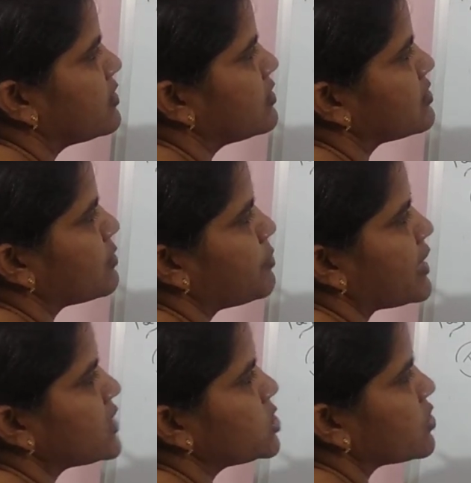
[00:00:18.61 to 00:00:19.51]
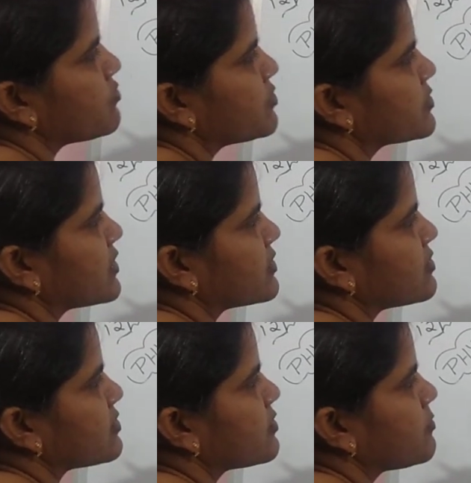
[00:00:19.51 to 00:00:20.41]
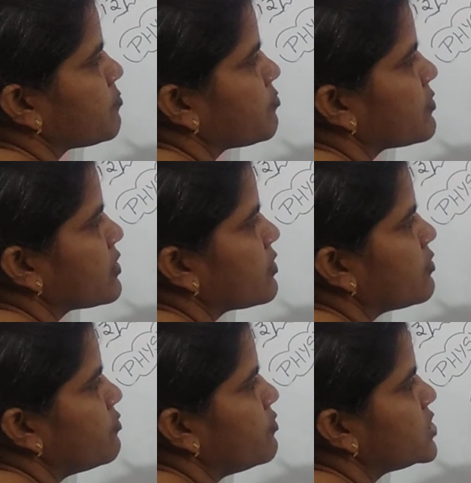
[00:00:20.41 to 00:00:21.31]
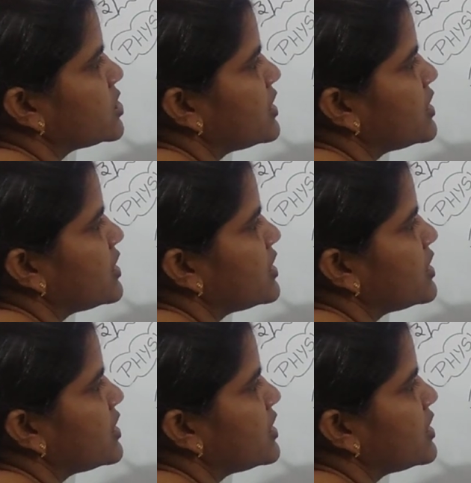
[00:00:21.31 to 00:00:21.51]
It's a branch of physics which